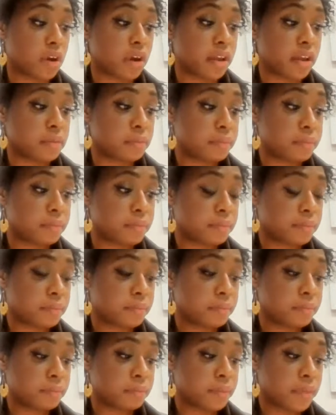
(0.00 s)
one.
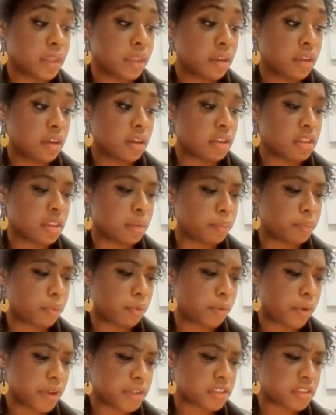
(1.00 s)
The
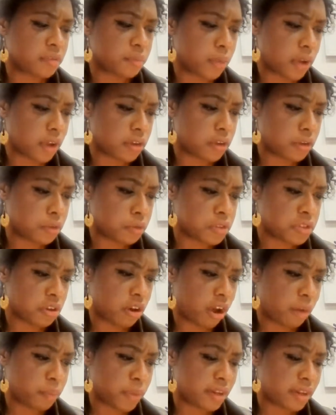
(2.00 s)
boys of my youth
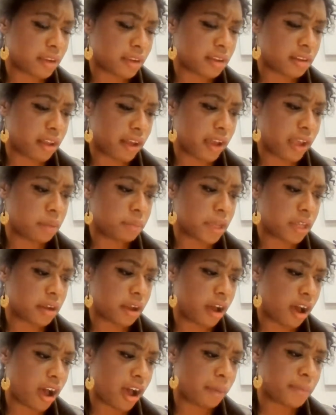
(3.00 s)
taught me to climb and
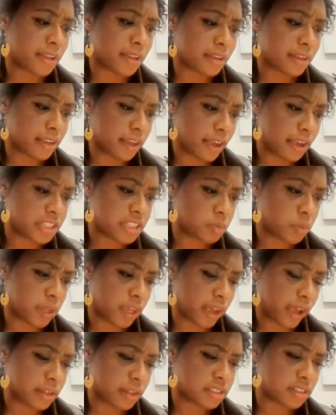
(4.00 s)
hop in case
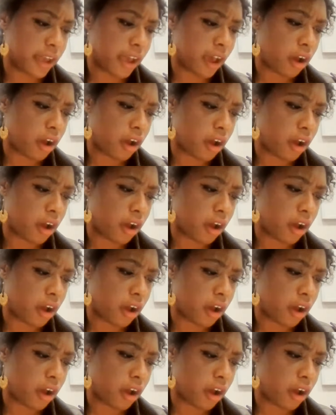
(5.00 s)
we had to